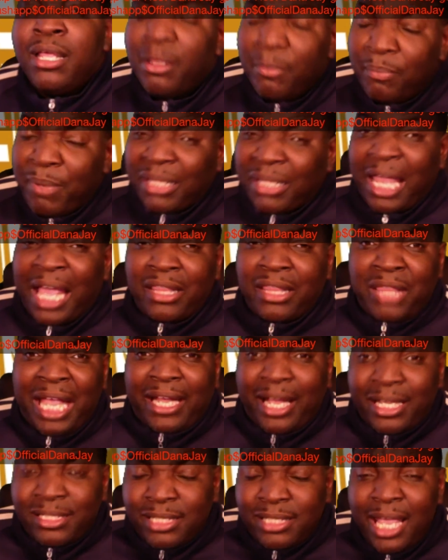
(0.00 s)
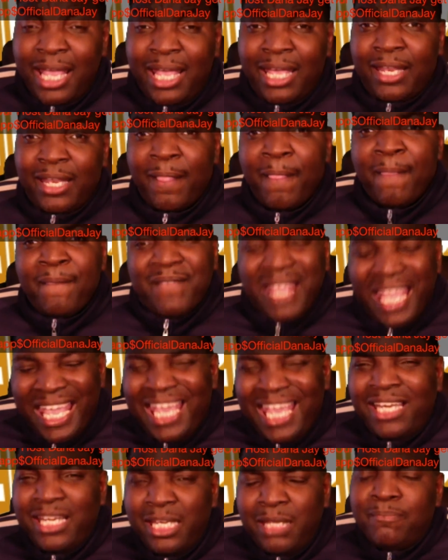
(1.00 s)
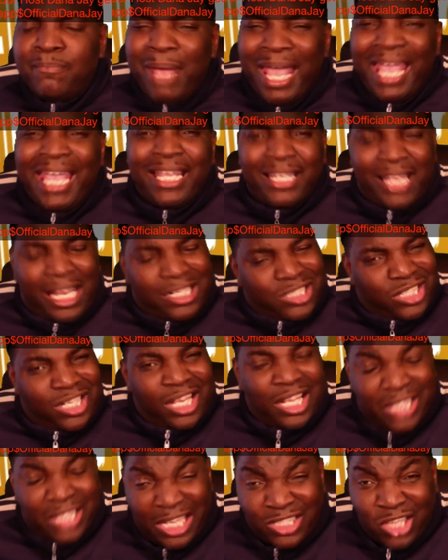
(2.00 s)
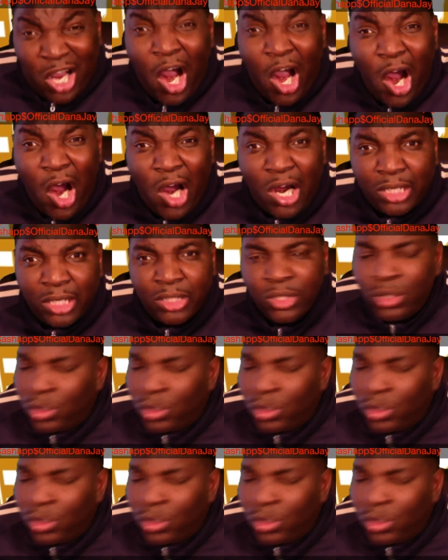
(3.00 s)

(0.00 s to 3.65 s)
But like I said, any man that's hard,